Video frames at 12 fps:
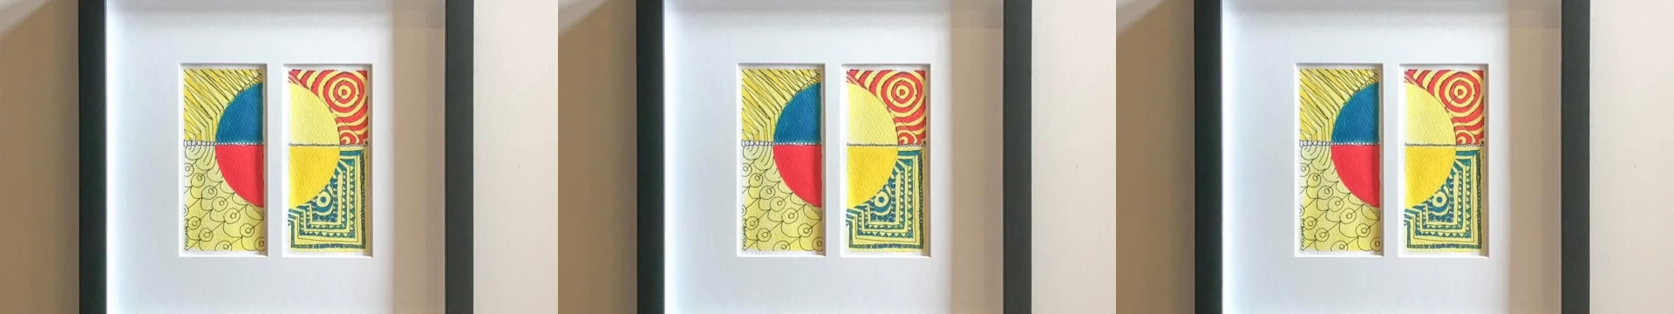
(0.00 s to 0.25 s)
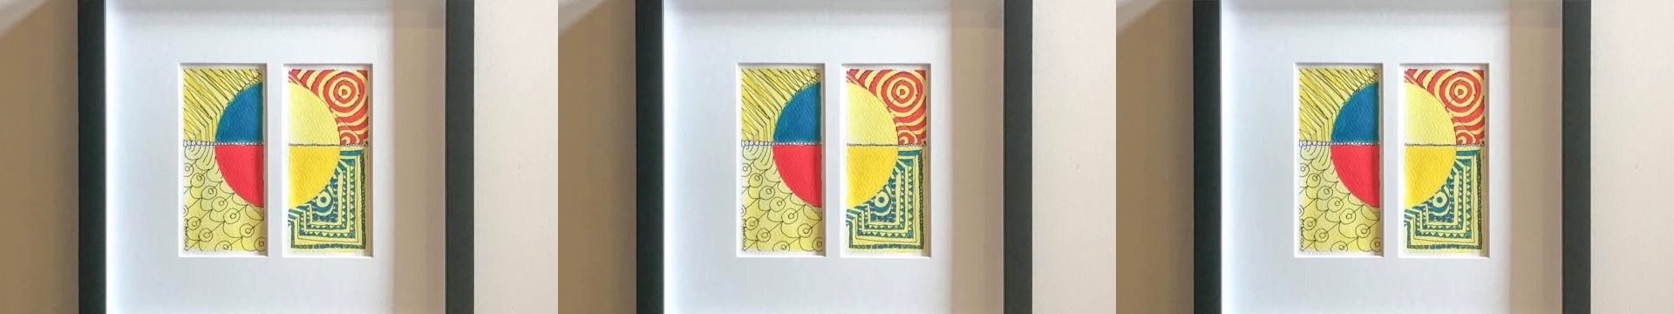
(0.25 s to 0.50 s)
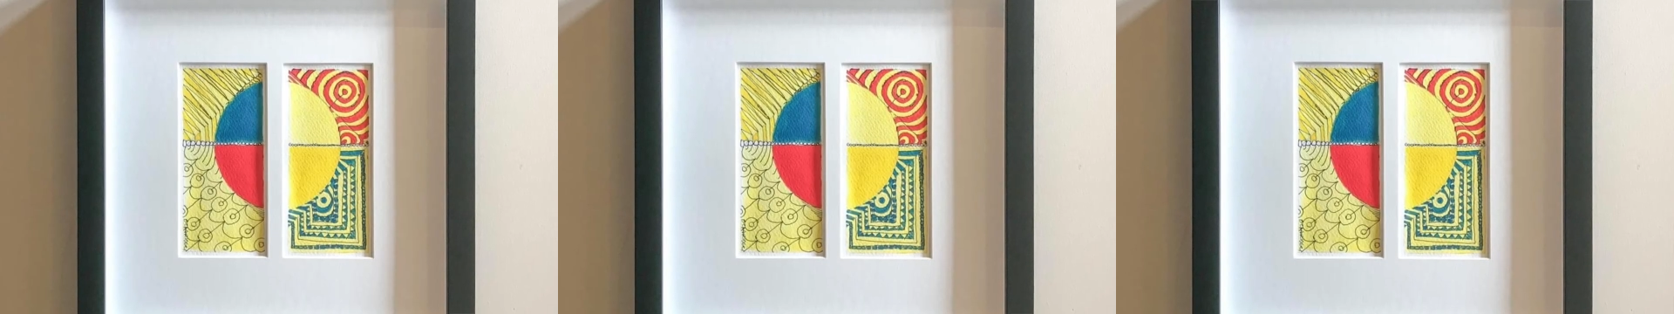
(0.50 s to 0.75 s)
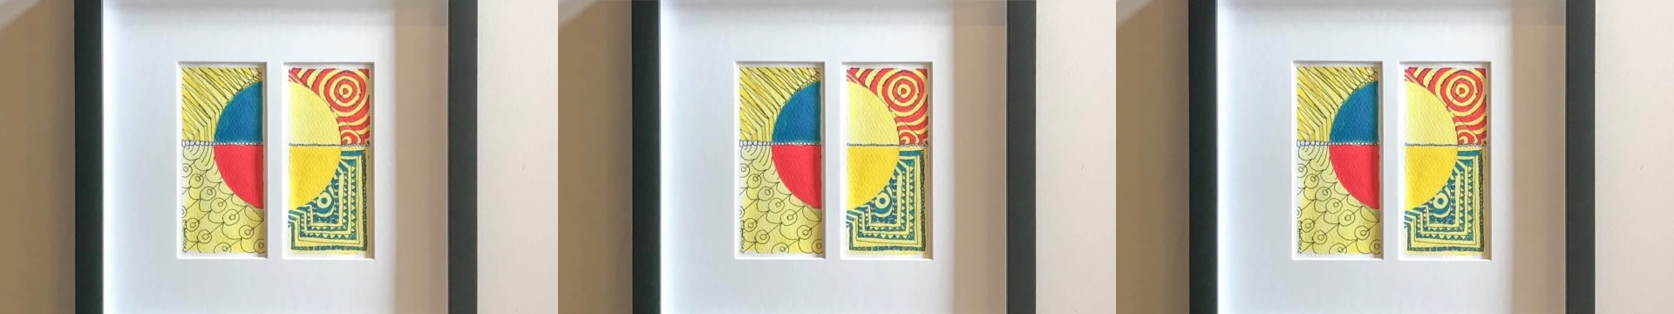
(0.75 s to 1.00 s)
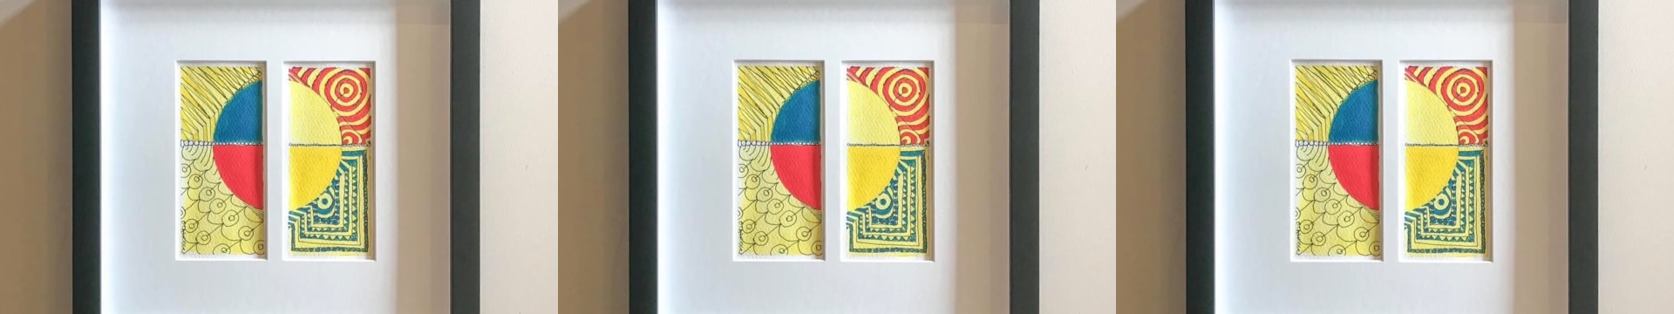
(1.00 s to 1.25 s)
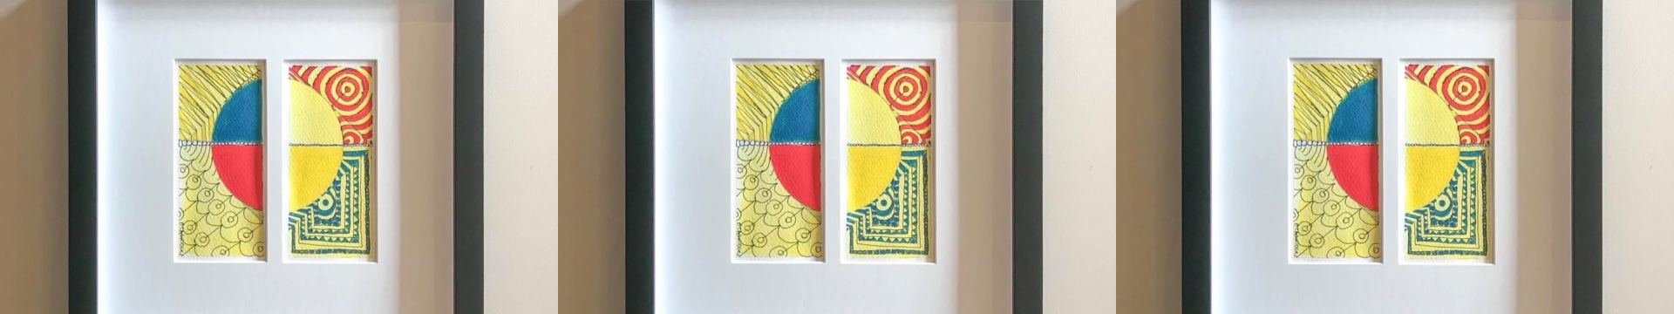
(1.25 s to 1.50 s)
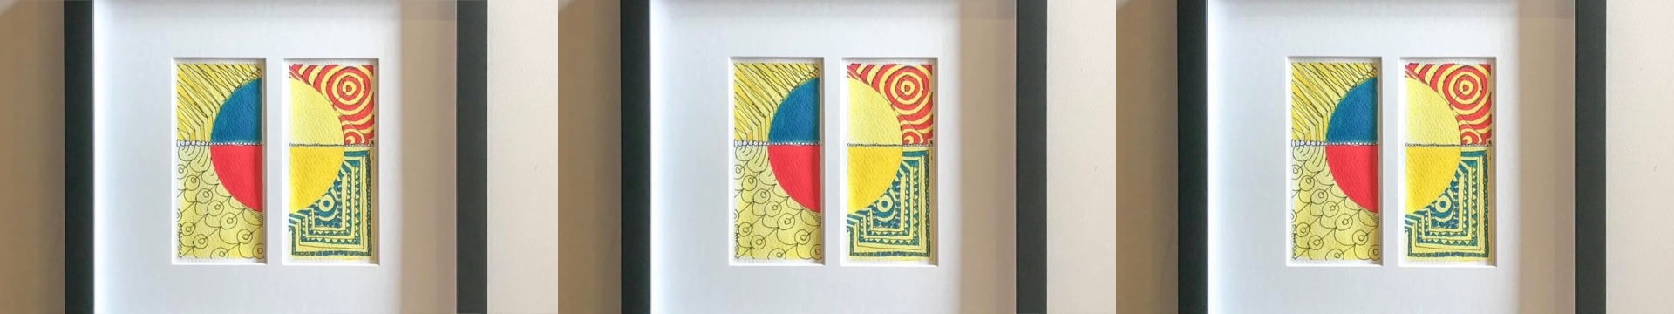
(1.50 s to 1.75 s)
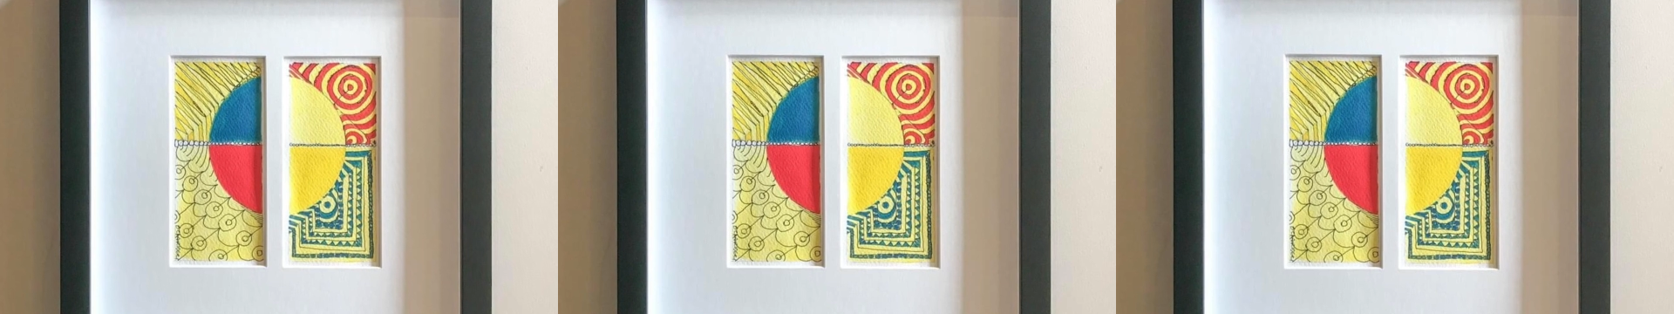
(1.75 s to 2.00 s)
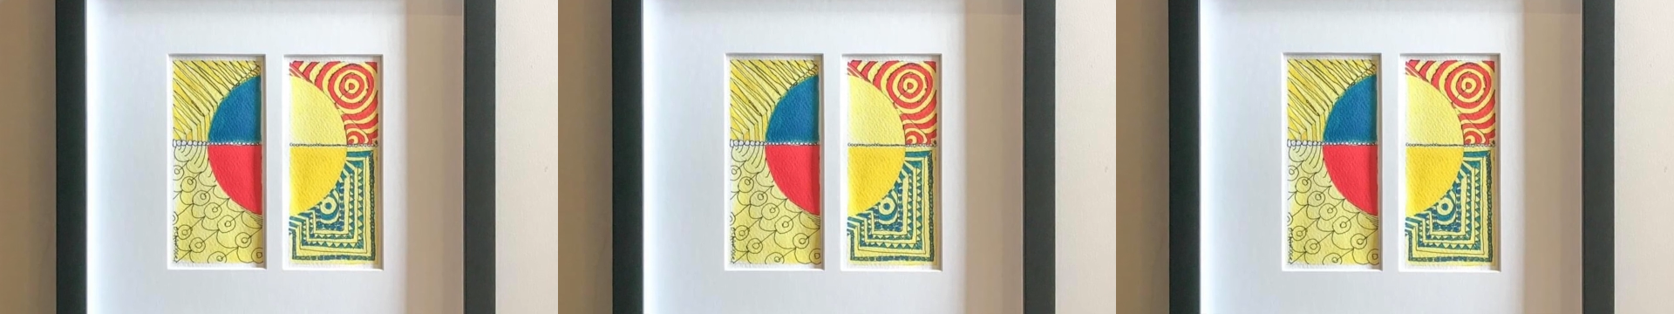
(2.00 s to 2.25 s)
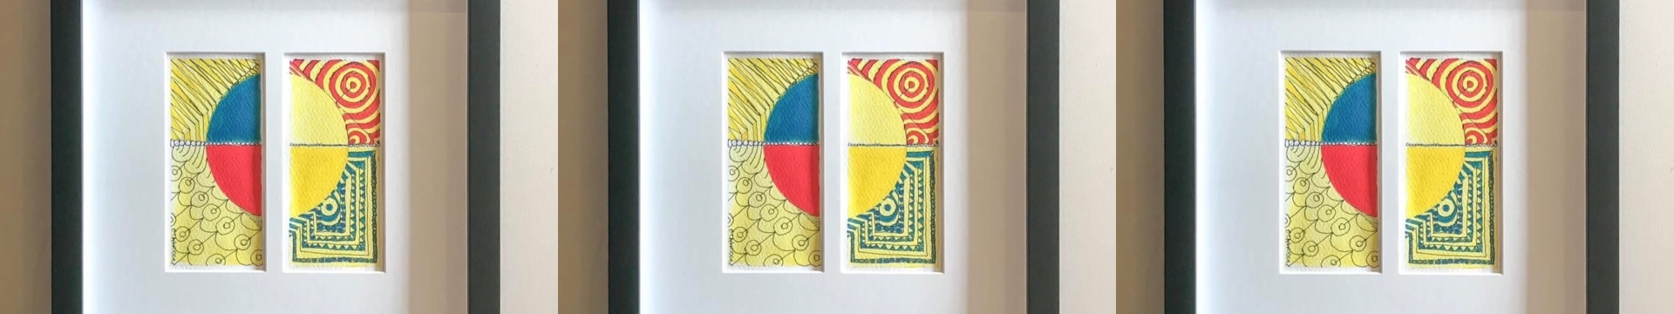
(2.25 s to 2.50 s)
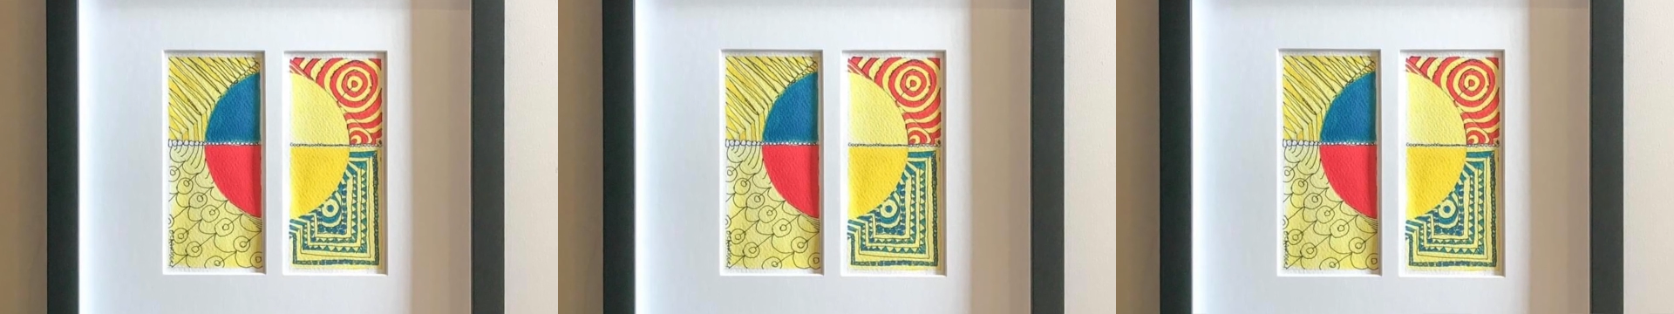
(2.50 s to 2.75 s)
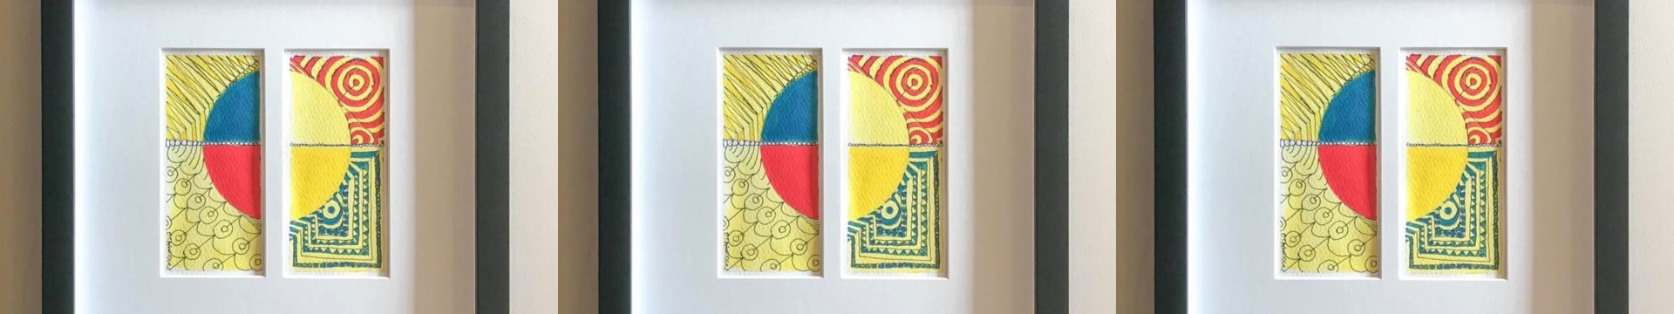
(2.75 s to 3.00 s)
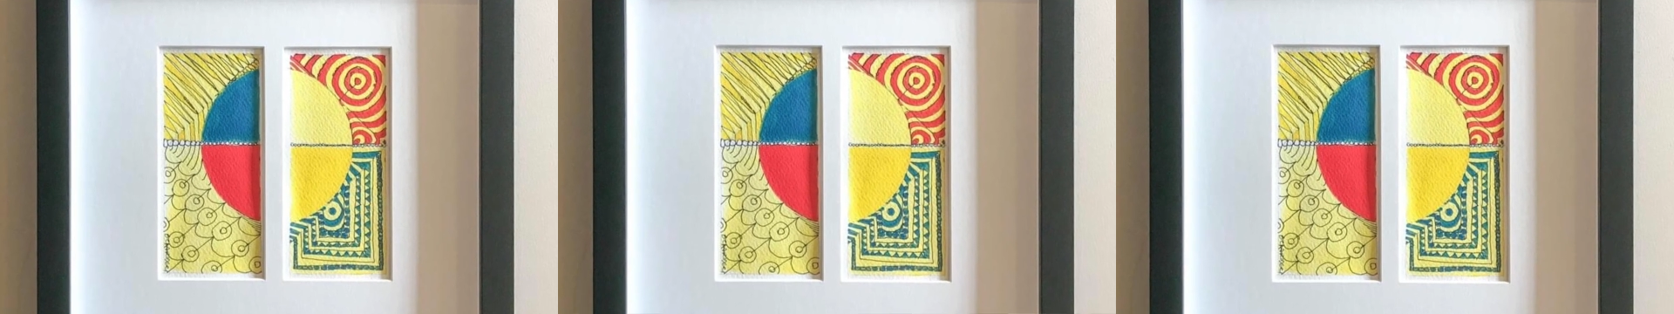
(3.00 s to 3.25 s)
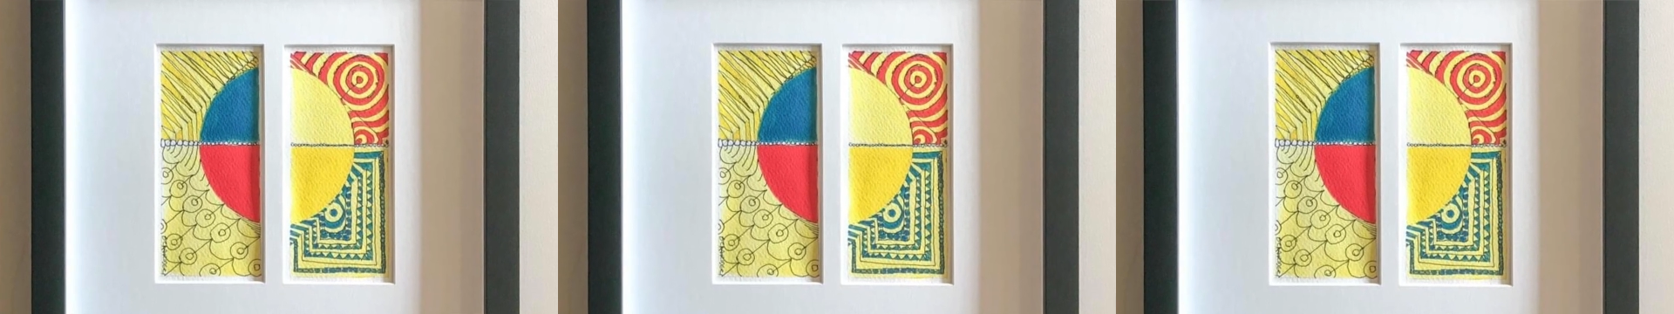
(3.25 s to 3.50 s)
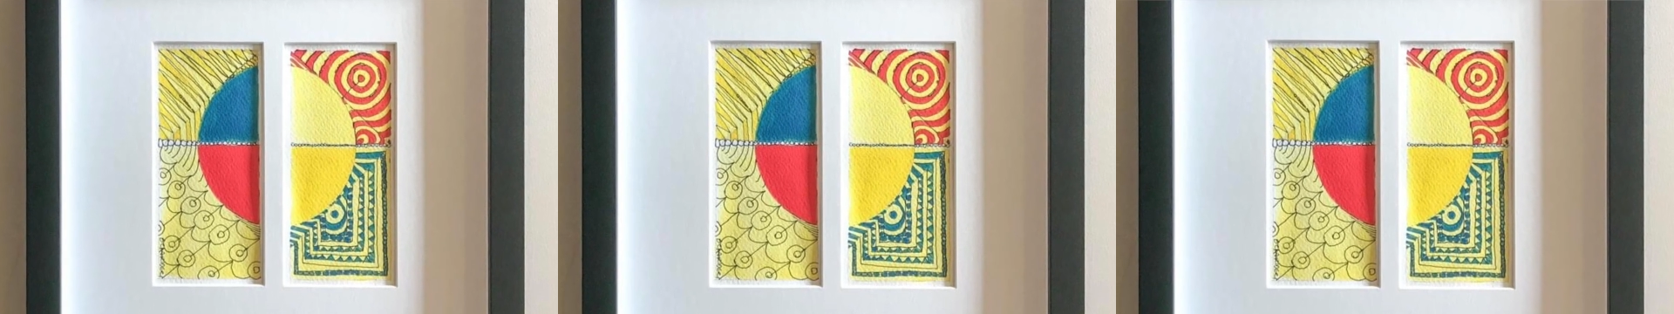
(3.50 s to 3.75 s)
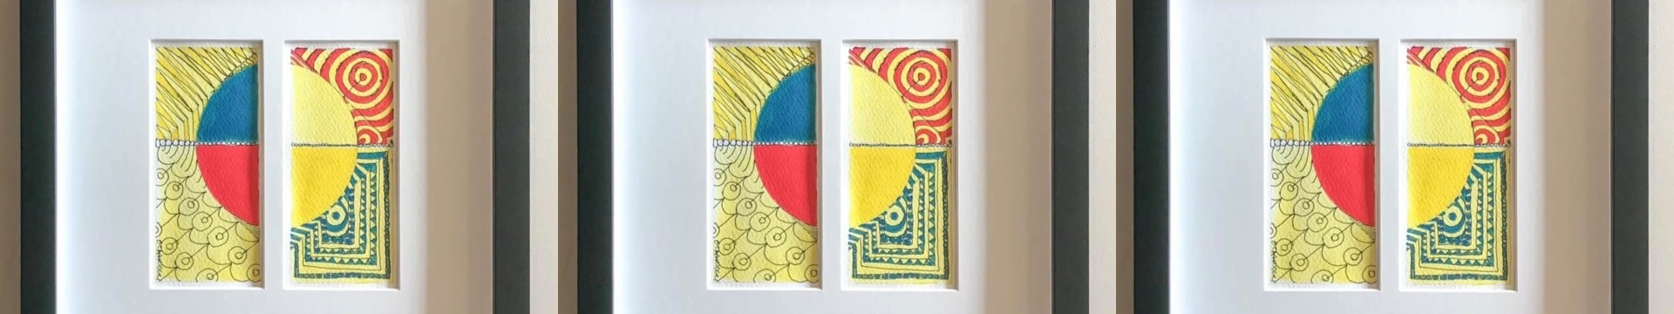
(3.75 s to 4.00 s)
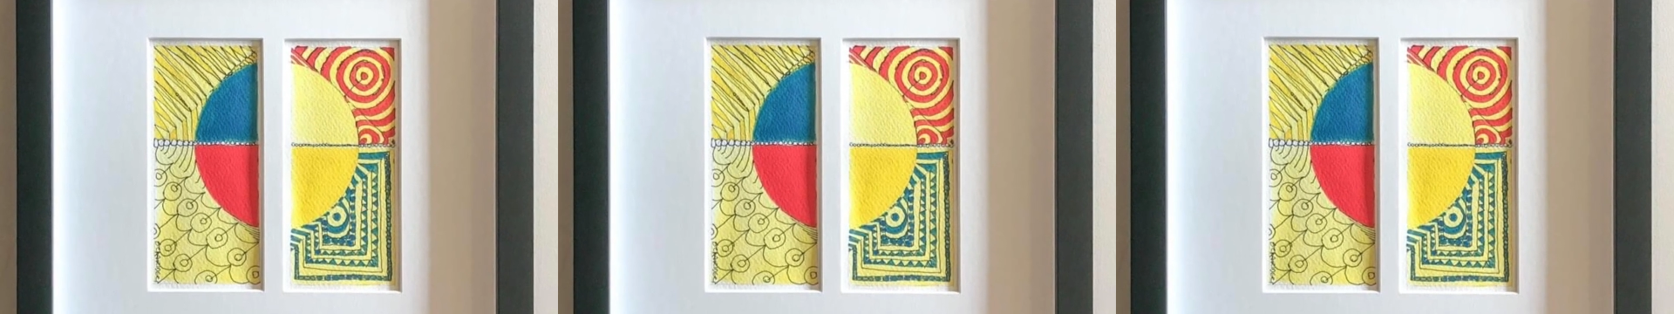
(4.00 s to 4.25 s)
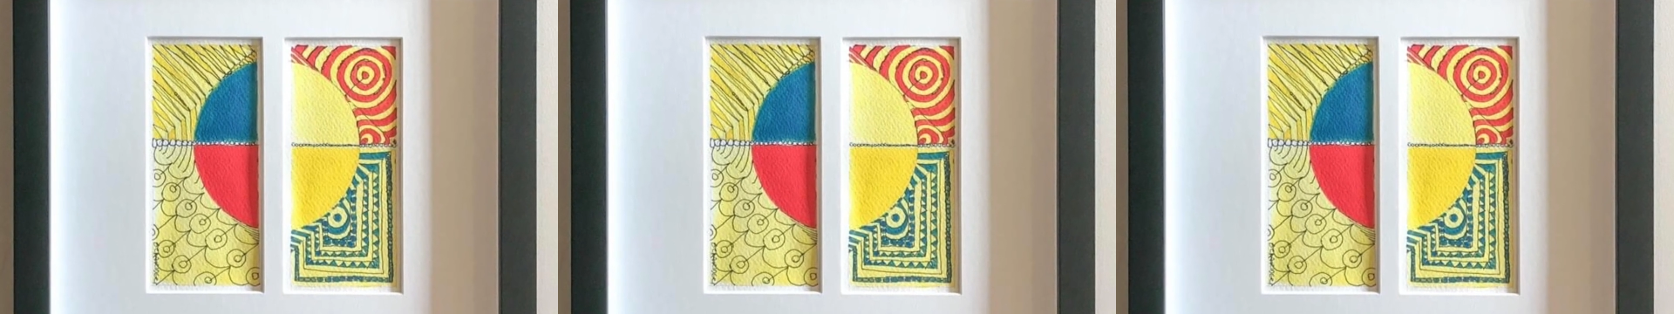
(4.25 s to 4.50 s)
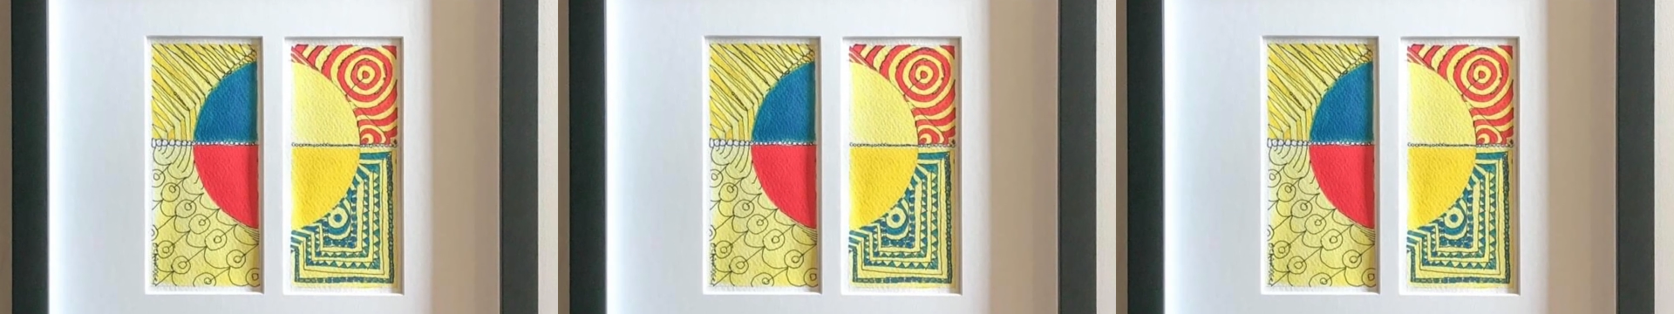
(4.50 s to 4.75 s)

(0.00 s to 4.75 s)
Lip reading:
No face is visible, so there are no lips to read.